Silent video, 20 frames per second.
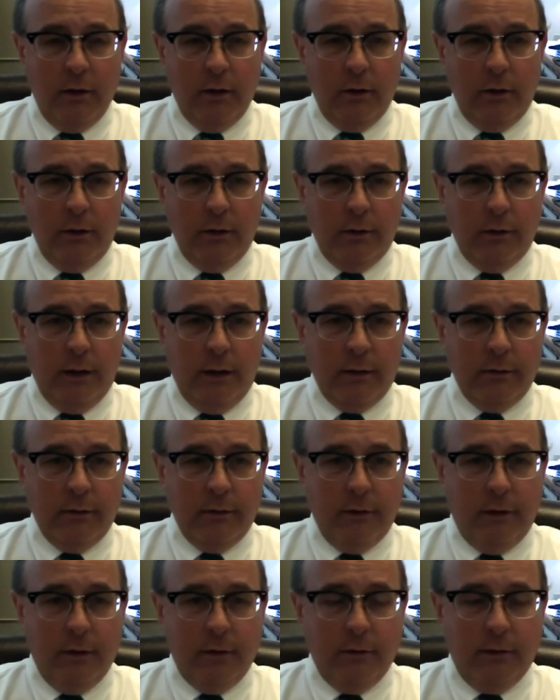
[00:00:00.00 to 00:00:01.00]
that
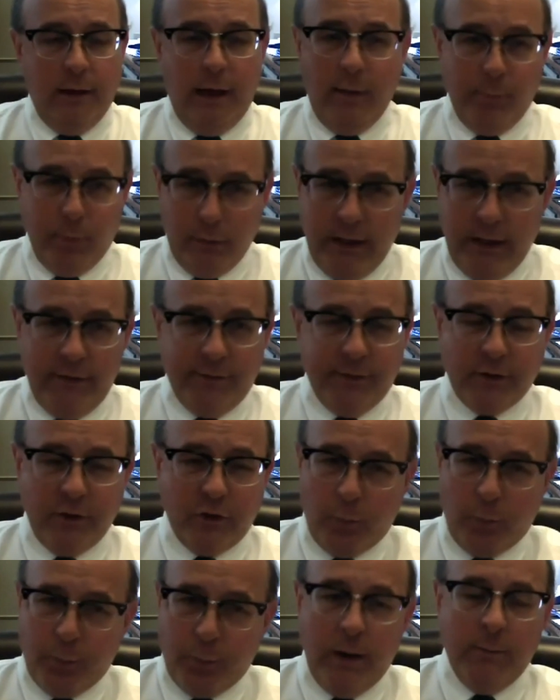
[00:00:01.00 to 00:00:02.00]
they believe that the
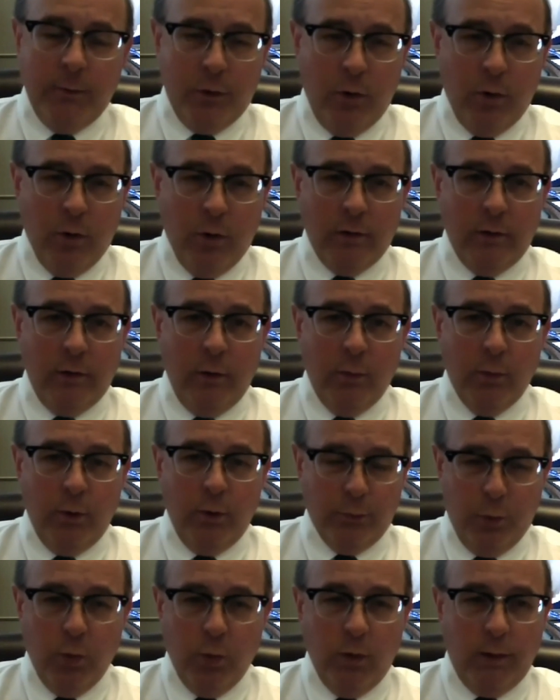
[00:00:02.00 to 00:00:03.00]
Supreme Court
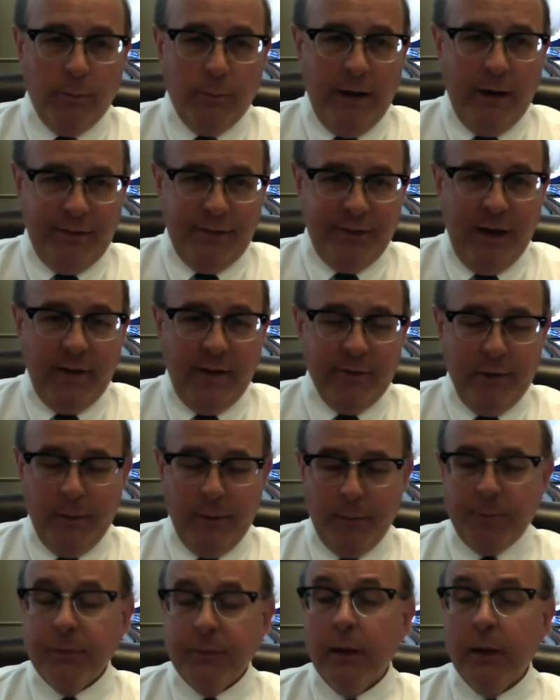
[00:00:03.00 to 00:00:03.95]
would rule in my favor